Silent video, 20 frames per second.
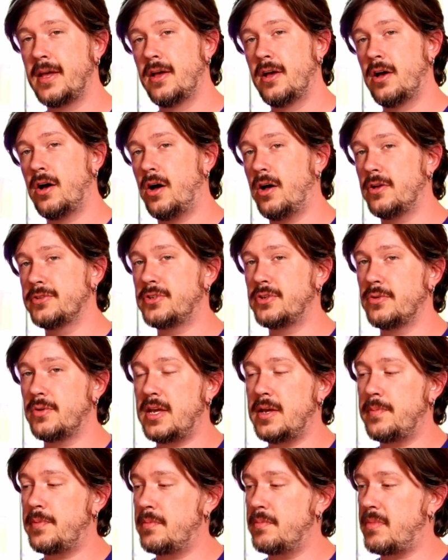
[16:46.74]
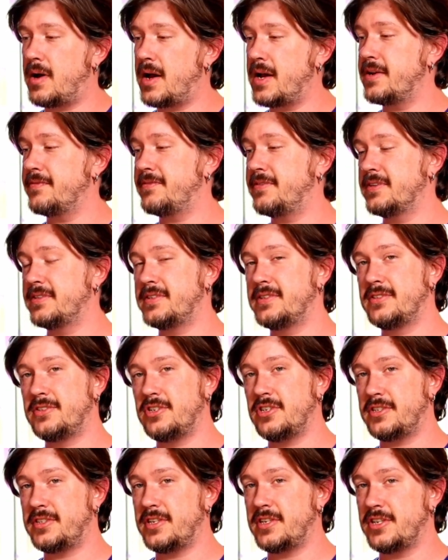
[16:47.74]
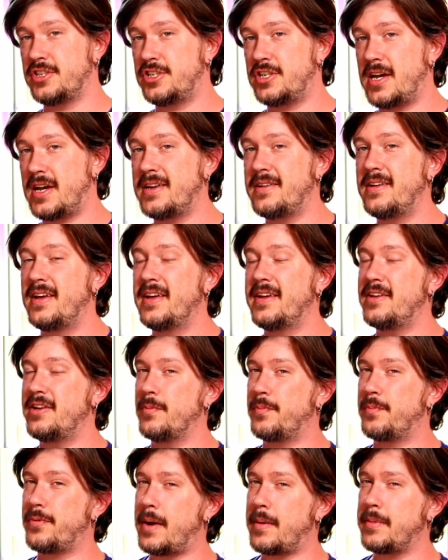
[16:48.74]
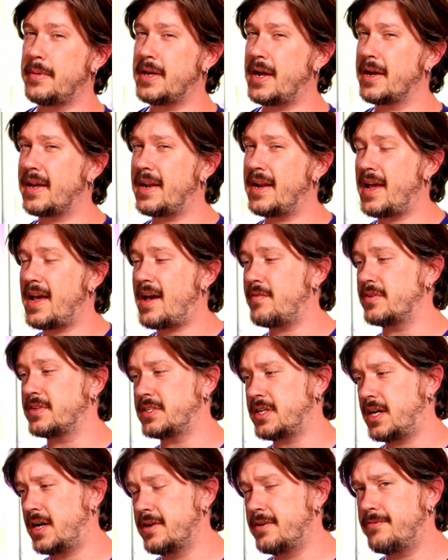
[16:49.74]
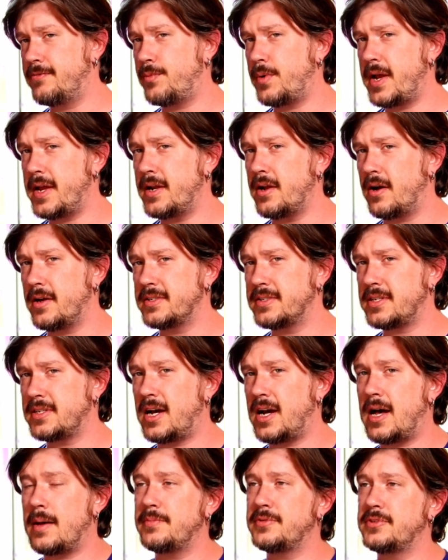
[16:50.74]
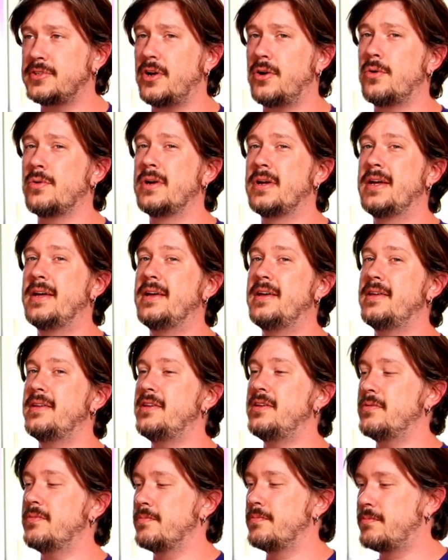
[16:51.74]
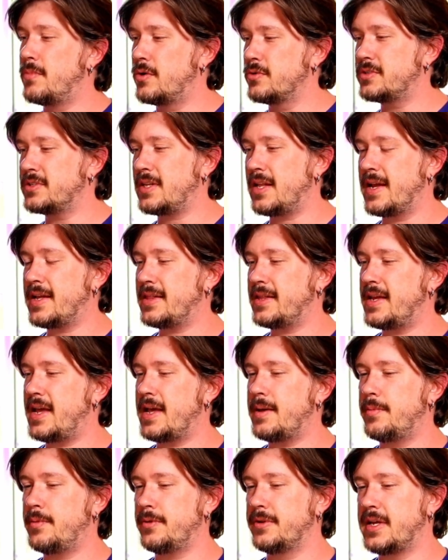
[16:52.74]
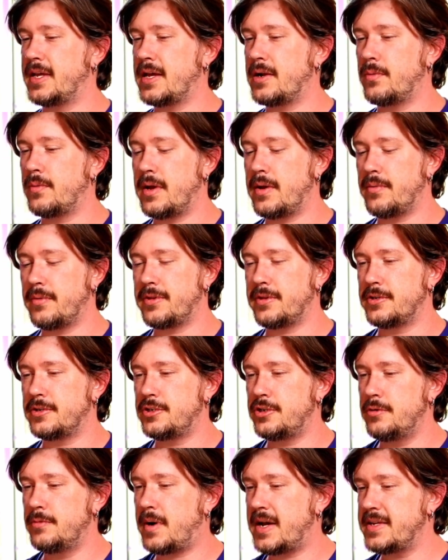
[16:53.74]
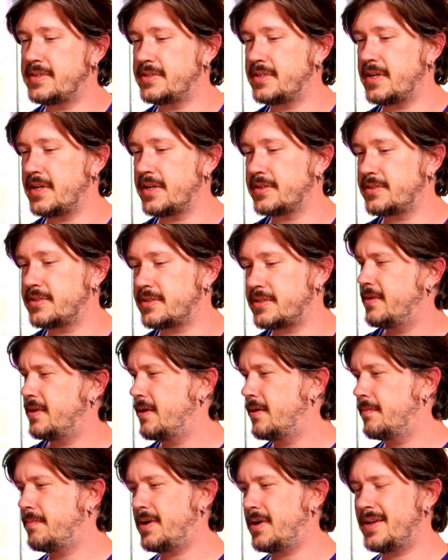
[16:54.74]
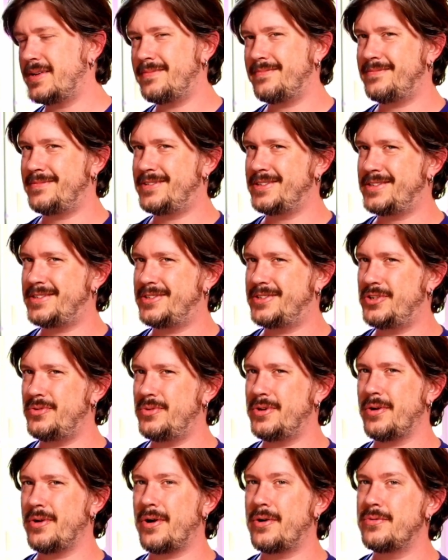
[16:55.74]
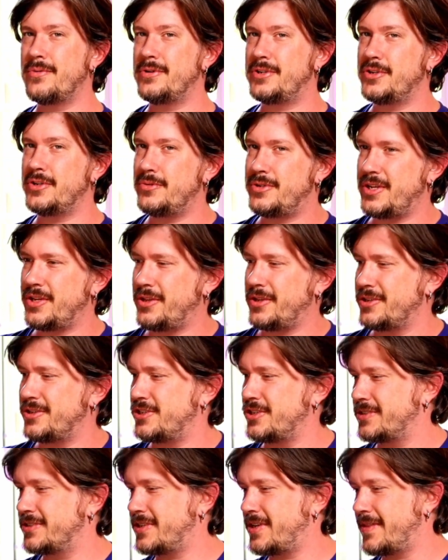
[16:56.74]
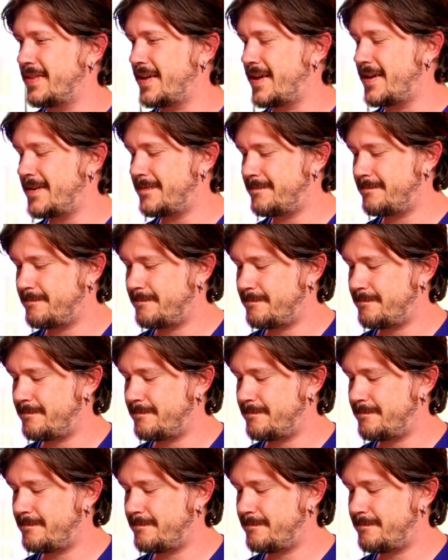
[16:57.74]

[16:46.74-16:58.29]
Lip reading: Also, keep in mind, if this is just a shed, you're probably not going to have a ton of weight on top, so you're most likely able to get away with a 2x6, but just do your own due diligence on that.